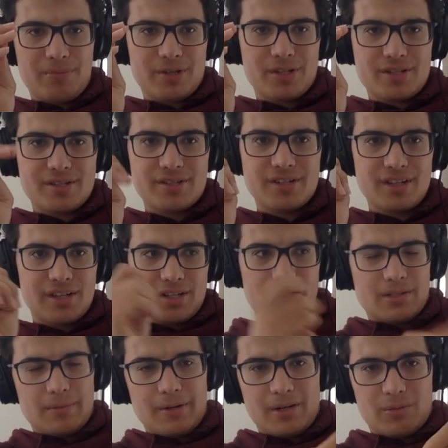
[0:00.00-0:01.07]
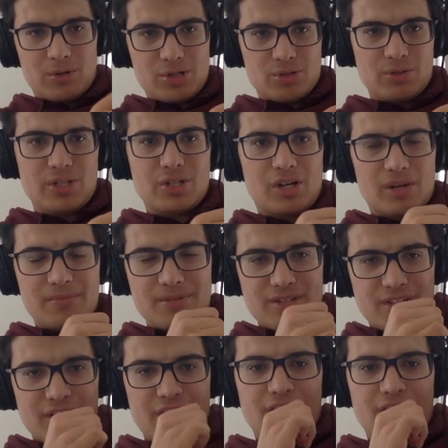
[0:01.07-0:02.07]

because they've been in the wash three times.